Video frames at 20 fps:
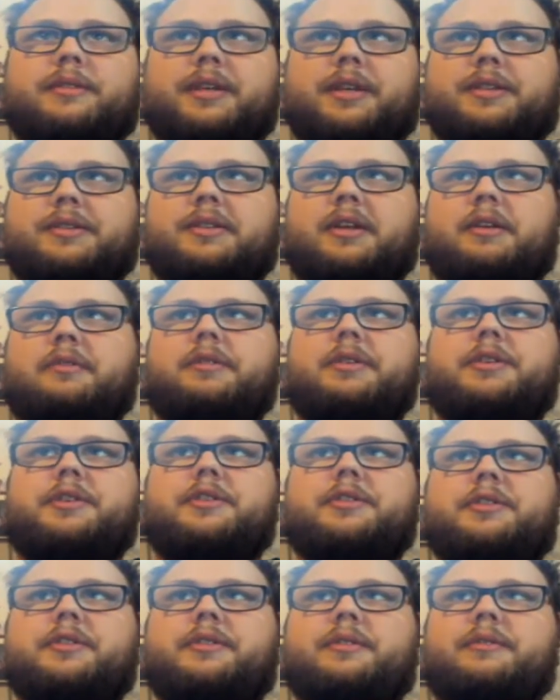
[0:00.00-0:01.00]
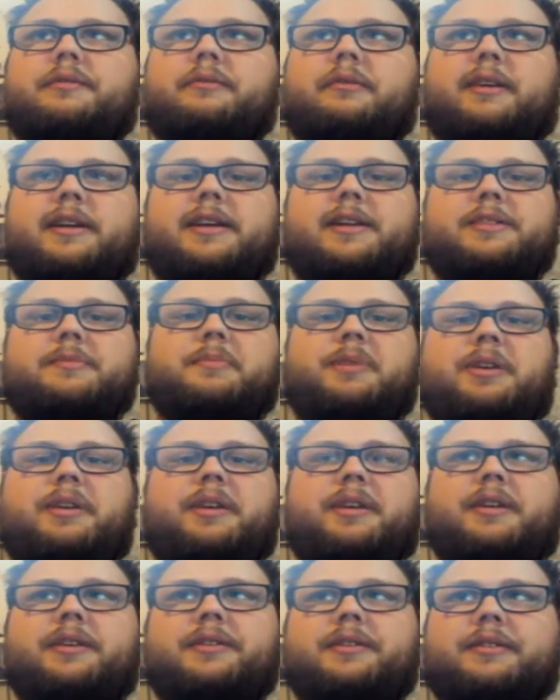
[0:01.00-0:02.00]
extinguish
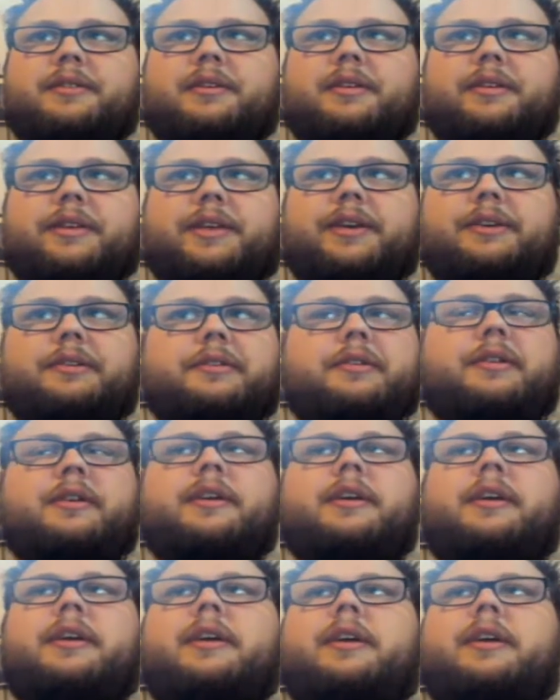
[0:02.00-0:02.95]
Renesmee. They're going to kill her.